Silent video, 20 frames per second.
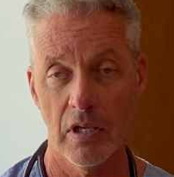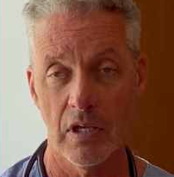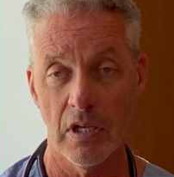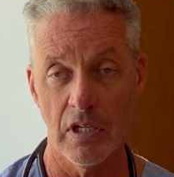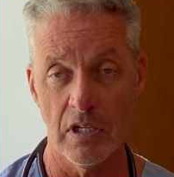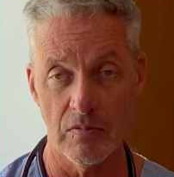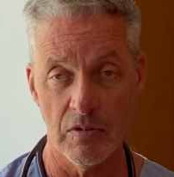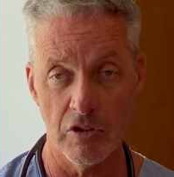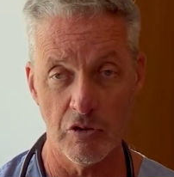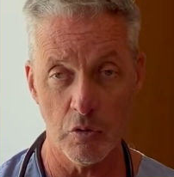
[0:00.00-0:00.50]

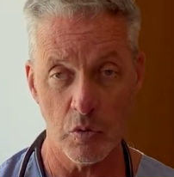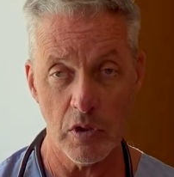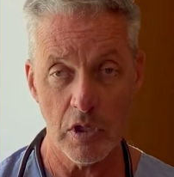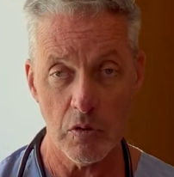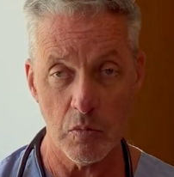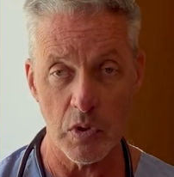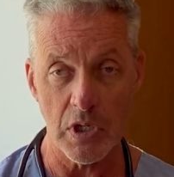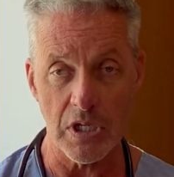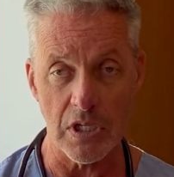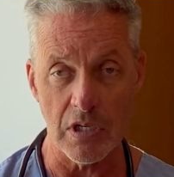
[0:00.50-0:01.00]
Individually,
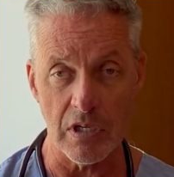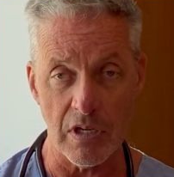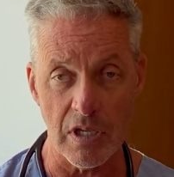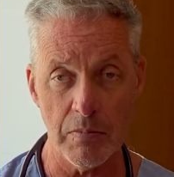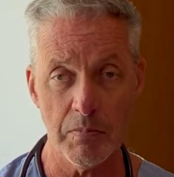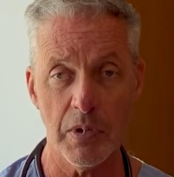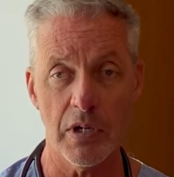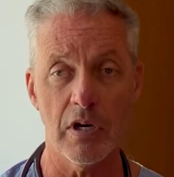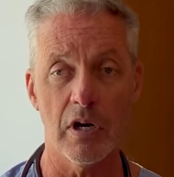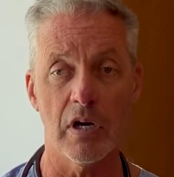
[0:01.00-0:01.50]
we can
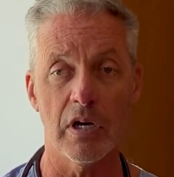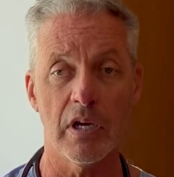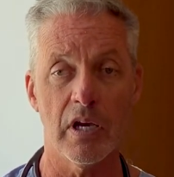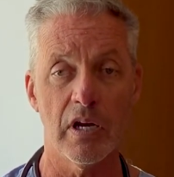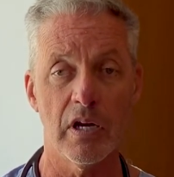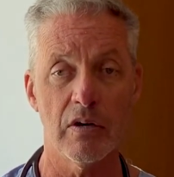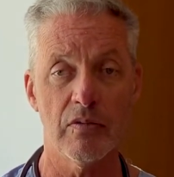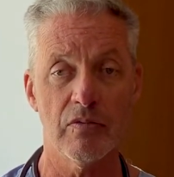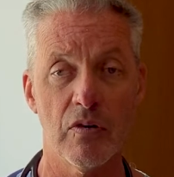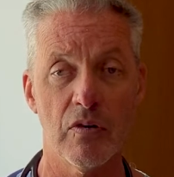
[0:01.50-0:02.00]
deepen our
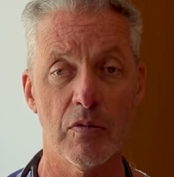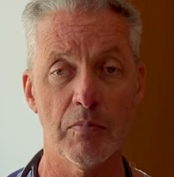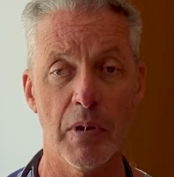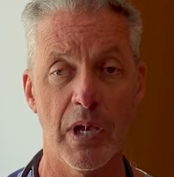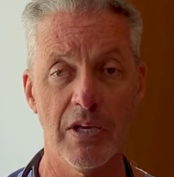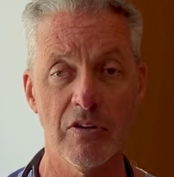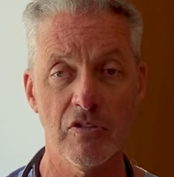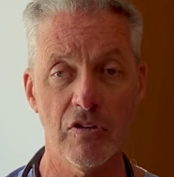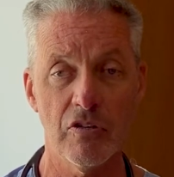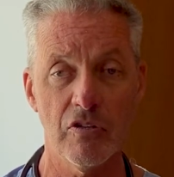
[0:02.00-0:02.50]
care our
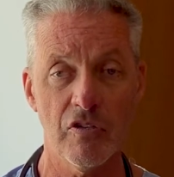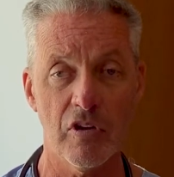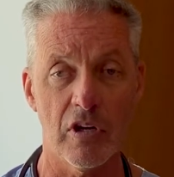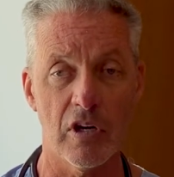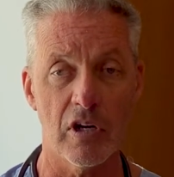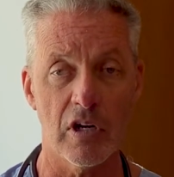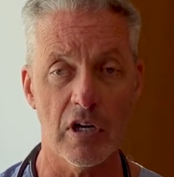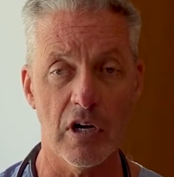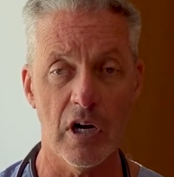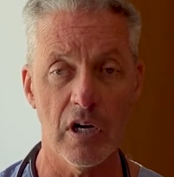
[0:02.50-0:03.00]
patients and
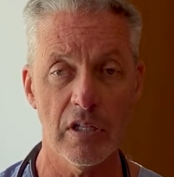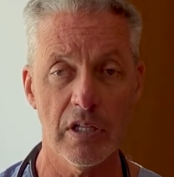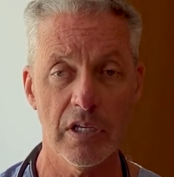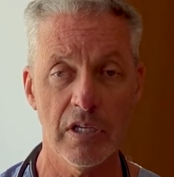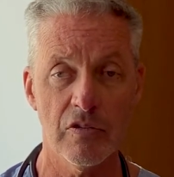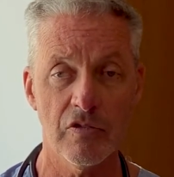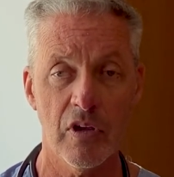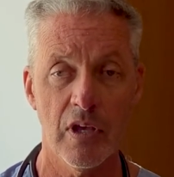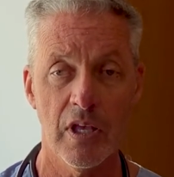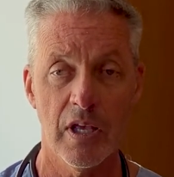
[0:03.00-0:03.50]
our
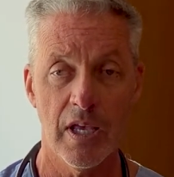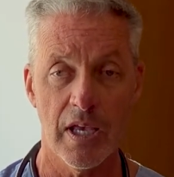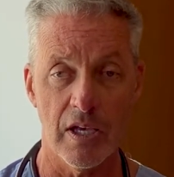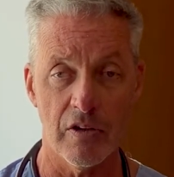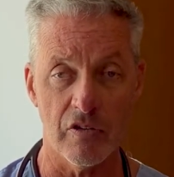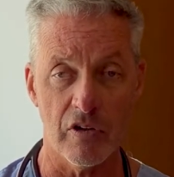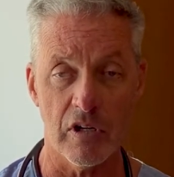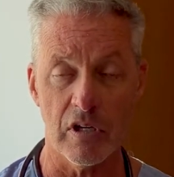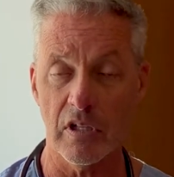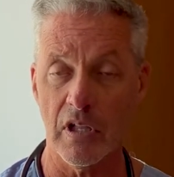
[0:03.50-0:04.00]
colleagues
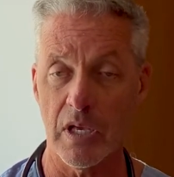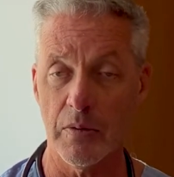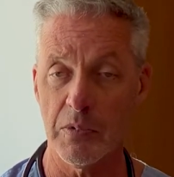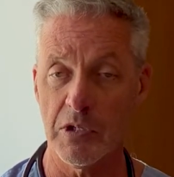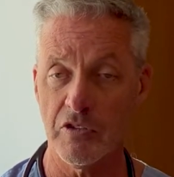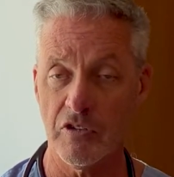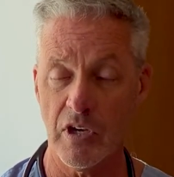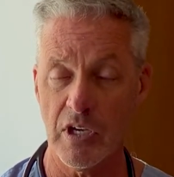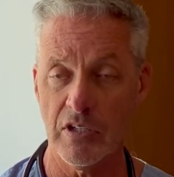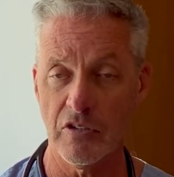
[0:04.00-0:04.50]
as our climate
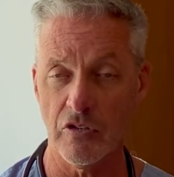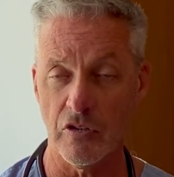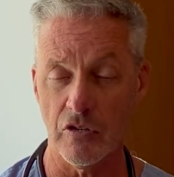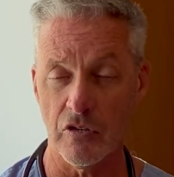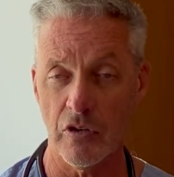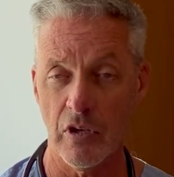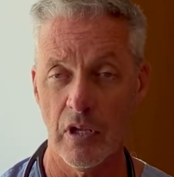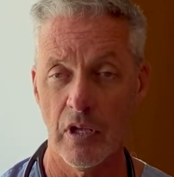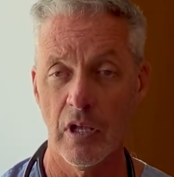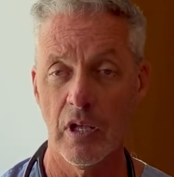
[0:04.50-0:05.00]

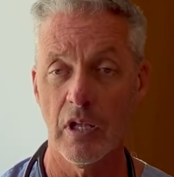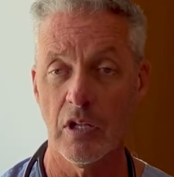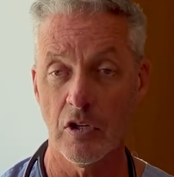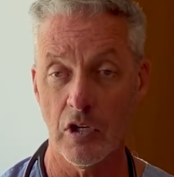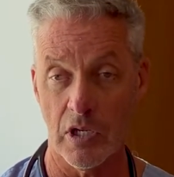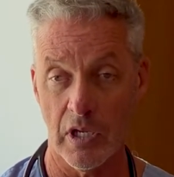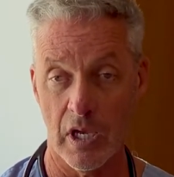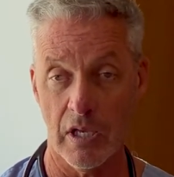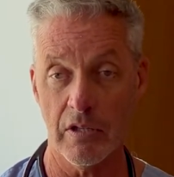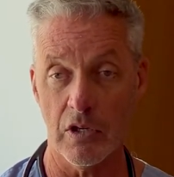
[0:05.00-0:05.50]
changes.
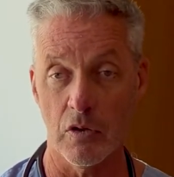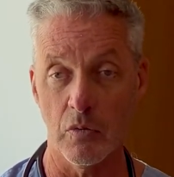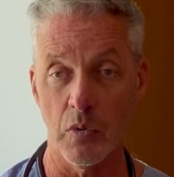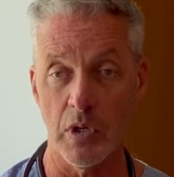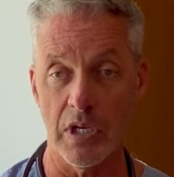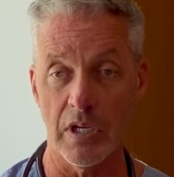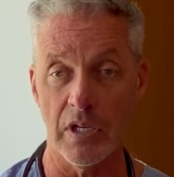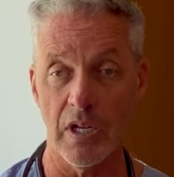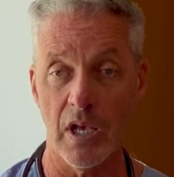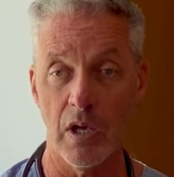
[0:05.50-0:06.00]
Together, we
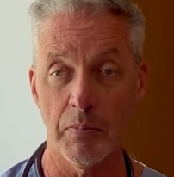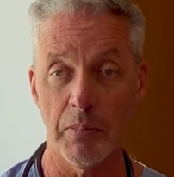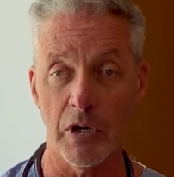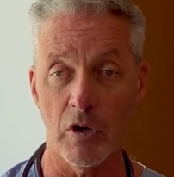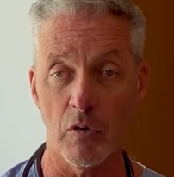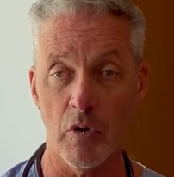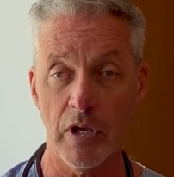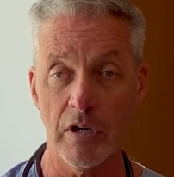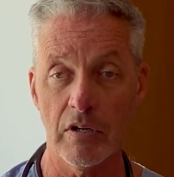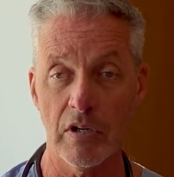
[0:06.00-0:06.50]
can help a
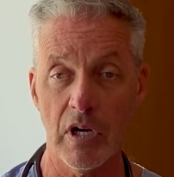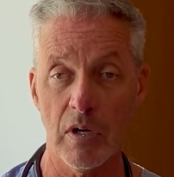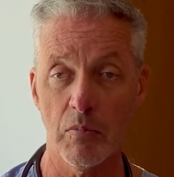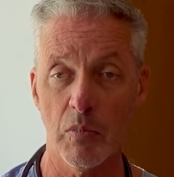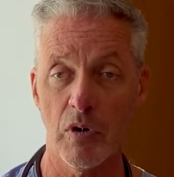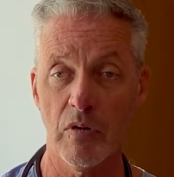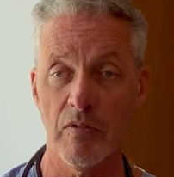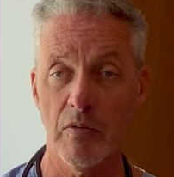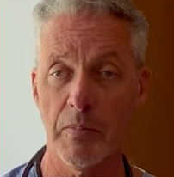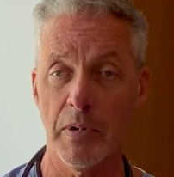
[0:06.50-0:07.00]
greater
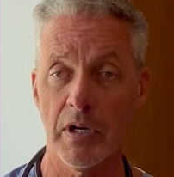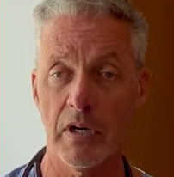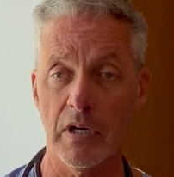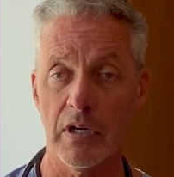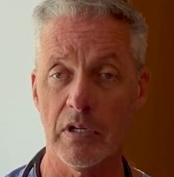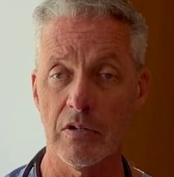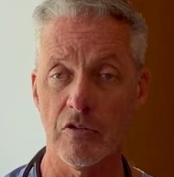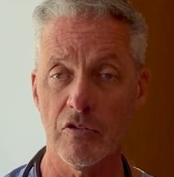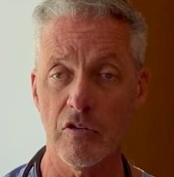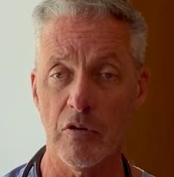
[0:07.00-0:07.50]
number of
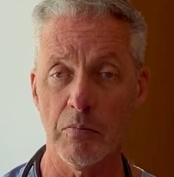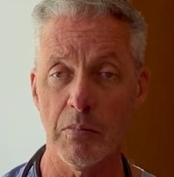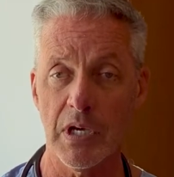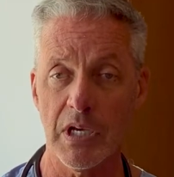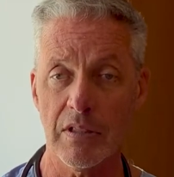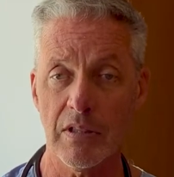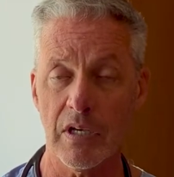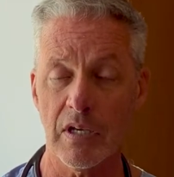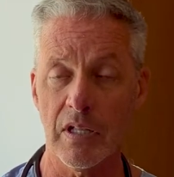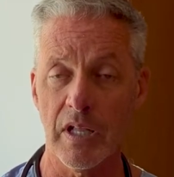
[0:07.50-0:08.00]
Americans to
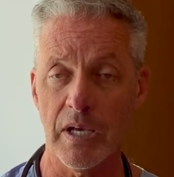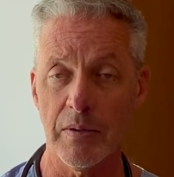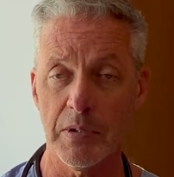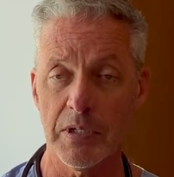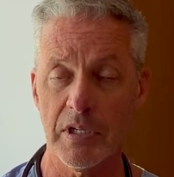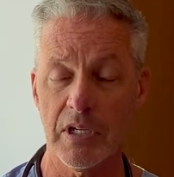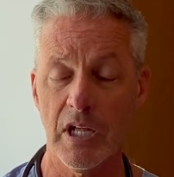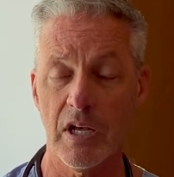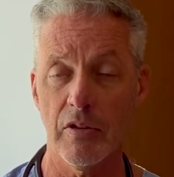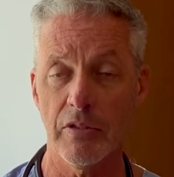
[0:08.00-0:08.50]
make the climate
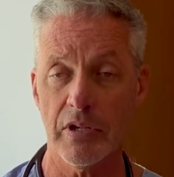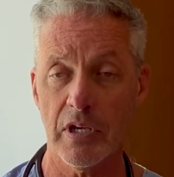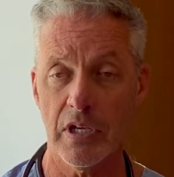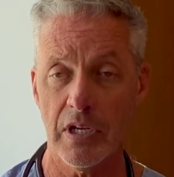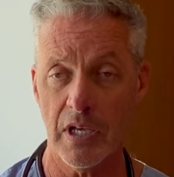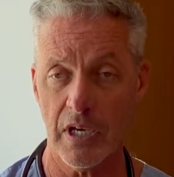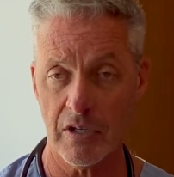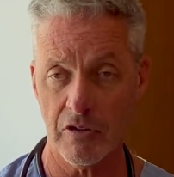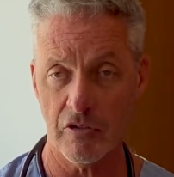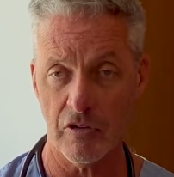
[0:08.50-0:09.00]
and health
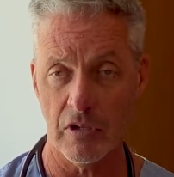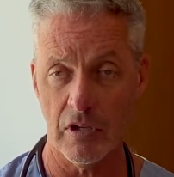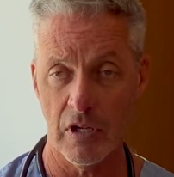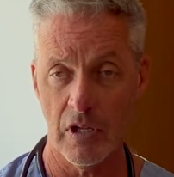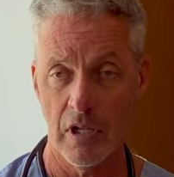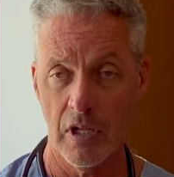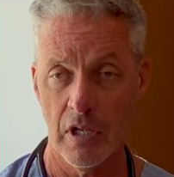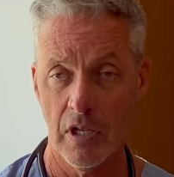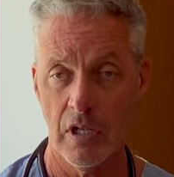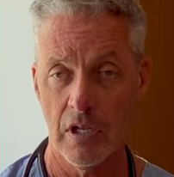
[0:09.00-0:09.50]
connection
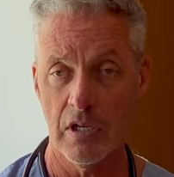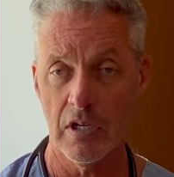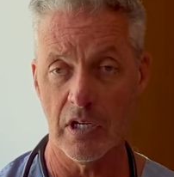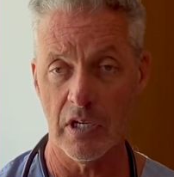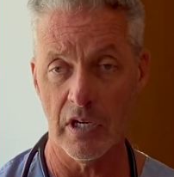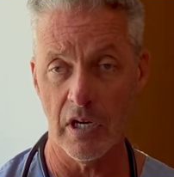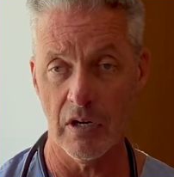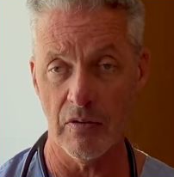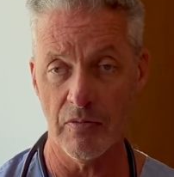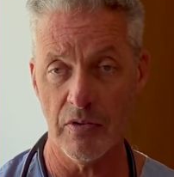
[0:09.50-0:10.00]
to
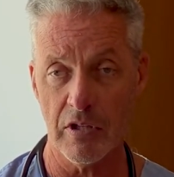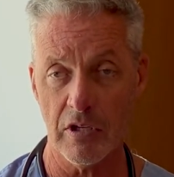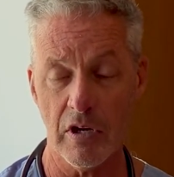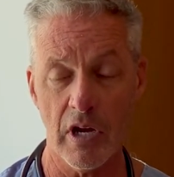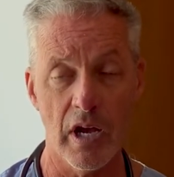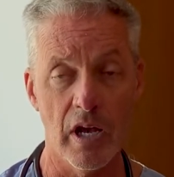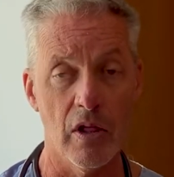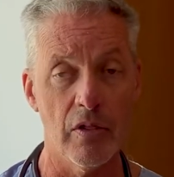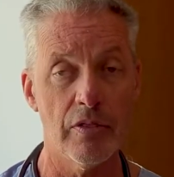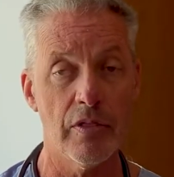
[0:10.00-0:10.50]
care for their
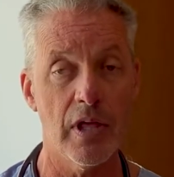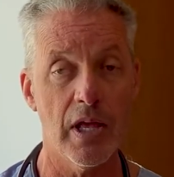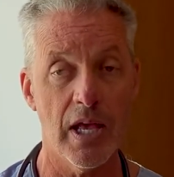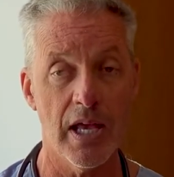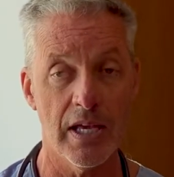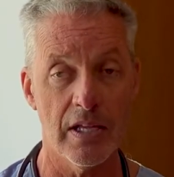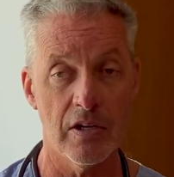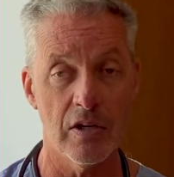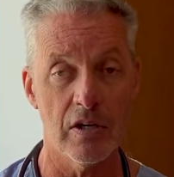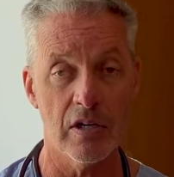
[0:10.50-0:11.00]
health
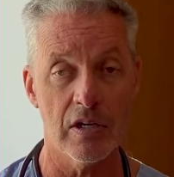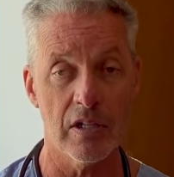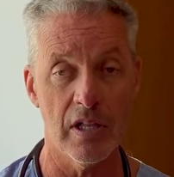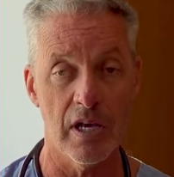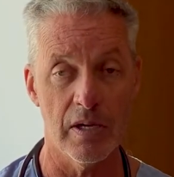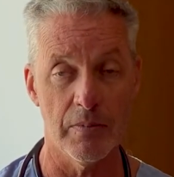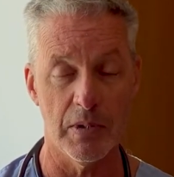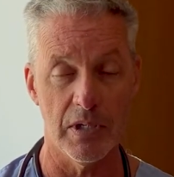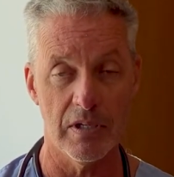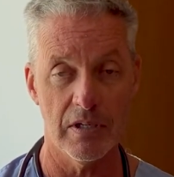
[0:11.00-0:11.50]
and our
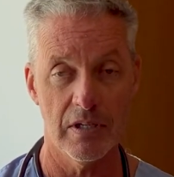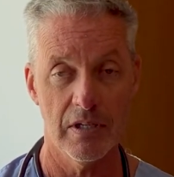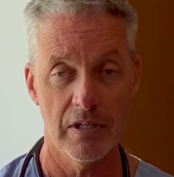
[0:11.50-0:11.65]
climate.